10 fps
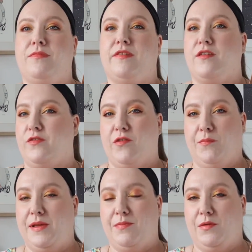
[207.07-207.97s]
So some
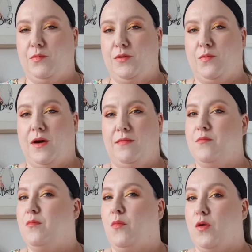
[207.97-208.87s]
people would want
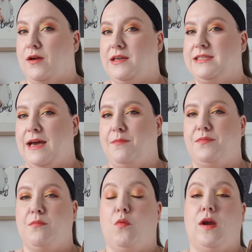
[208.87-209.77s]
more depth,
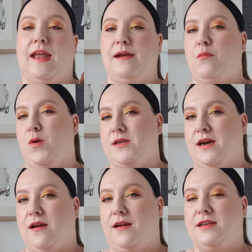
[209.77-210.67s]
more light, more
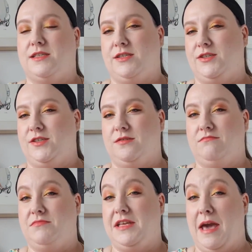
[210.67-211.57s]
dark to
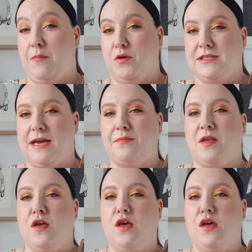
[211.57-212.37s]
get more depth,